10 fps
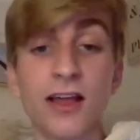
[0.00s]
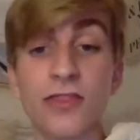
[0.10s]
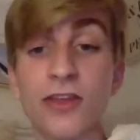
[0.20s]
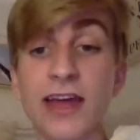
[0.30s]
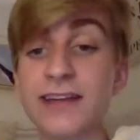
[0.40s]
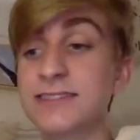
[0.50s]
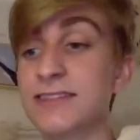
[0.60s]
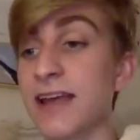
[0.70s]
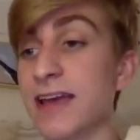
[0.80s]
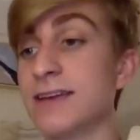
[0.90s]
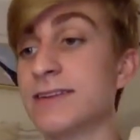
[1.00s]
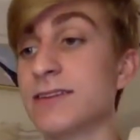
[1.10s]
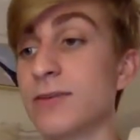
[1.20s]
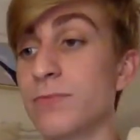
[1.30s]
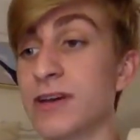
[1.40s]
The Exit 8
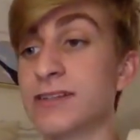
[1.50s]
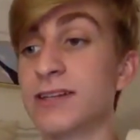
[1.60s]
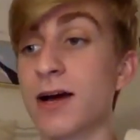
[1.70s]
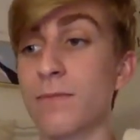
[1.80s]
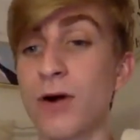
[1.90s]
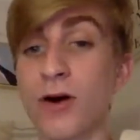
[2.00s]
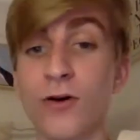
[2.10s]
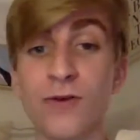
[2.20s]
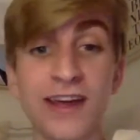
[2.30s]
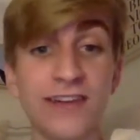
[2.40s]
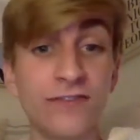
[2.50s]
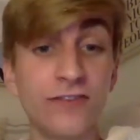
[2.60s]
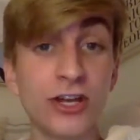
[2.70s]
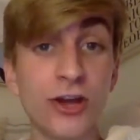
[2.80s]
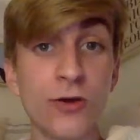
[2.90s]
Big Top Mall and
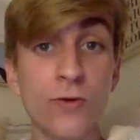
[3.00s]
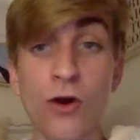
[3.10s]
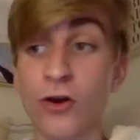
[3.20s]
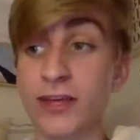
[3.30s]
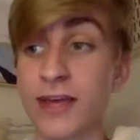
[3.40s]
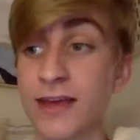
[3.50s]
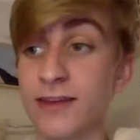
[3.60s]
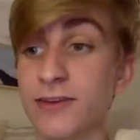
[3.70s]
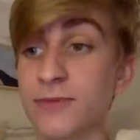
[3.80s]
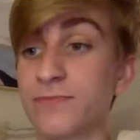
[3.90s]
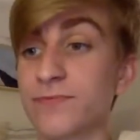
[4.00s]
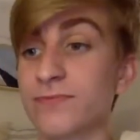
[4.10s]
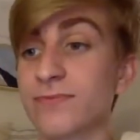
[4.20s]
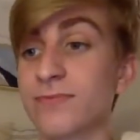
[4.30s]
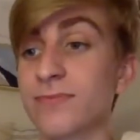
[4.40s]
Video Arcade.
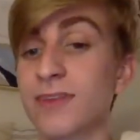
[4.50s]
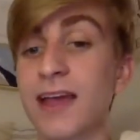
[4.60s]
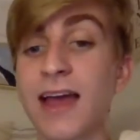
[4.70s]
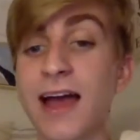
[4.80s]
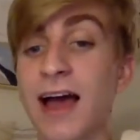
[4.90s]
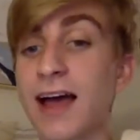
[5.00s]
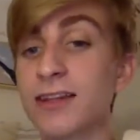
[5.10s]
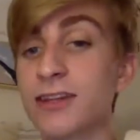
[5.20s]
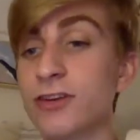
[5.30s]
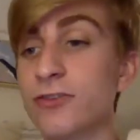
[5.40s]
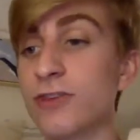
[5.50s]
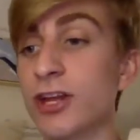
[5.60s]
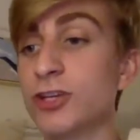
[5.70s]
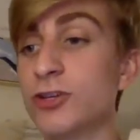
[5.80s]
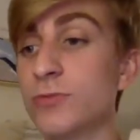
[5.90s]
I live in
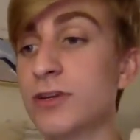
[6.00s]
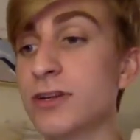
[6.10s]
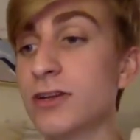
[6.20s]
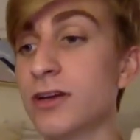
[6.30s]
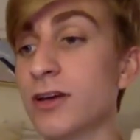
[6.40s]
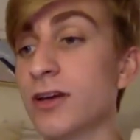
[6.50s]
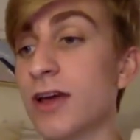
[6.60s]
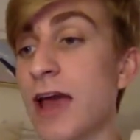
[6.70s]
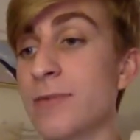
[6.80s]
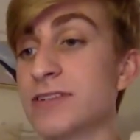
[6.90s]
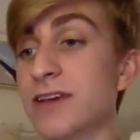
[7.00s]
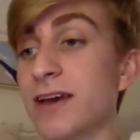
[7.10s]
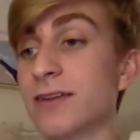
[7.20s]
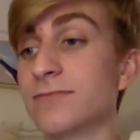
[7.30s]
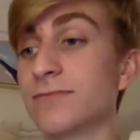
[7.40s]
a human
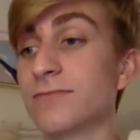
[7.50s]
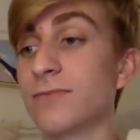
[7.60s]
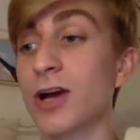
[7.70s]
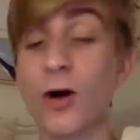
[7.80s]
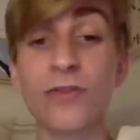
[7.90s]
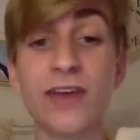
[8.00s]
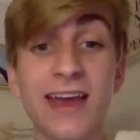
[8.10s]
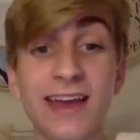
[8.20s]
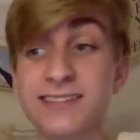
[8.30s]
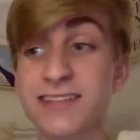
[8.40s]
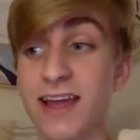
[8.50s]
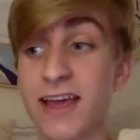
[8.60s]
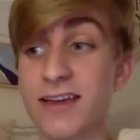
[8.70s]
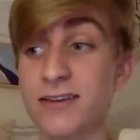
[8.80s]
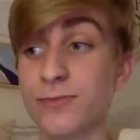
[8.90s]
habitat called the Exit
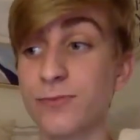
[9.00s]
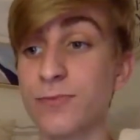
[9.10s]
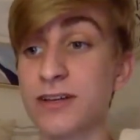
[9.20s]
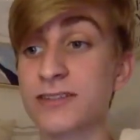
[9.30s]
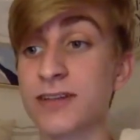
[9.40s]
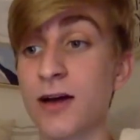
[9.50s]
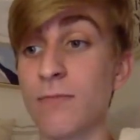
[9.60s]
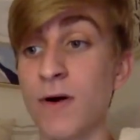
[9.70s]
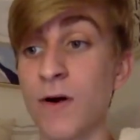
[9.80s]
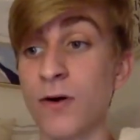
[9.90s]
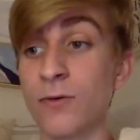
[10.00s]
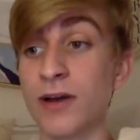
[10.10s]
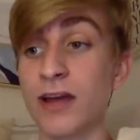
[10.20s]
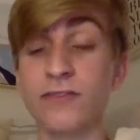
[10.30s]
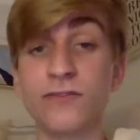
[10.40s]
8 Big Top Mall
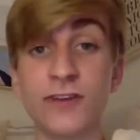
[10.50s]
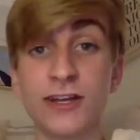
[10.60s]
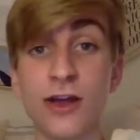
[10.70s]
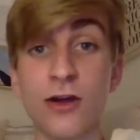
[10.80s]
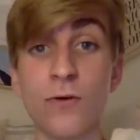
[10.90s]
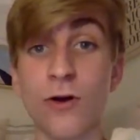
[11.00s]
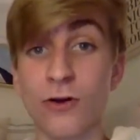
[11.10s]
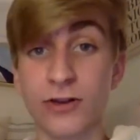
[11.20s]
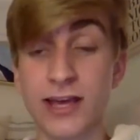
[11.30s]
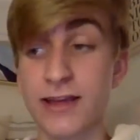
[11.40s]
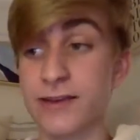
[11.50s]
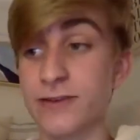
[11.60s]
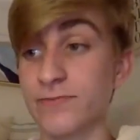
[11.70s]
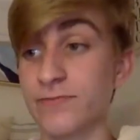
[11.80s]
and Video Arcade.